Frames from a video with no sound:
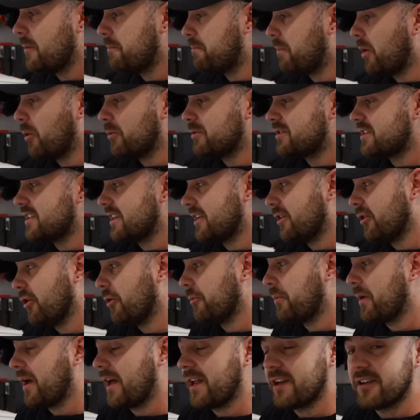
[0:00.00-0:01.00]
bolting it
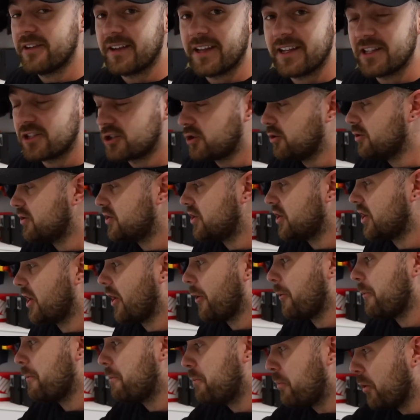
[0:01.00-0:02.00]
up, and it's good to go.